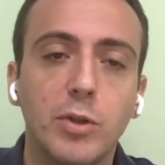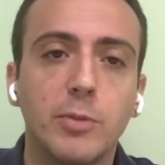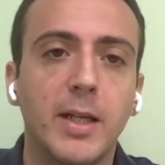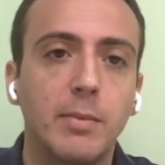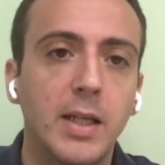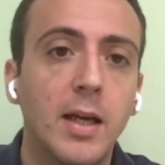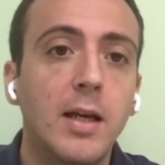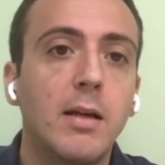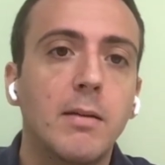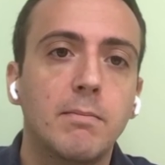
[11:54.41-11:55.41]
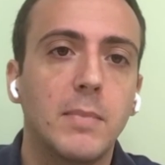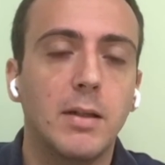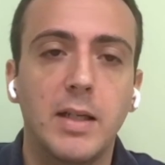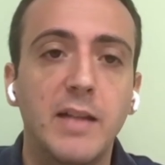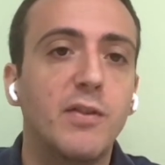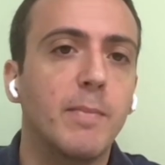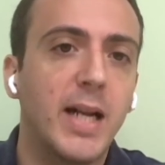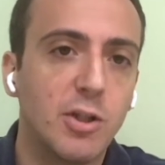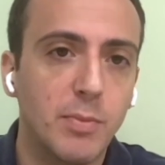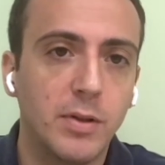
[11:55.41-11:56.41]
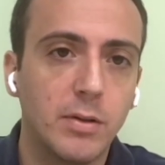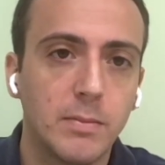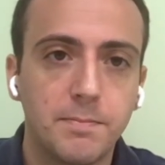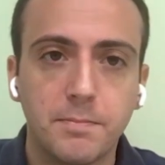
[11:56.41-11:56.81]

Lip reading: which might be leaves management,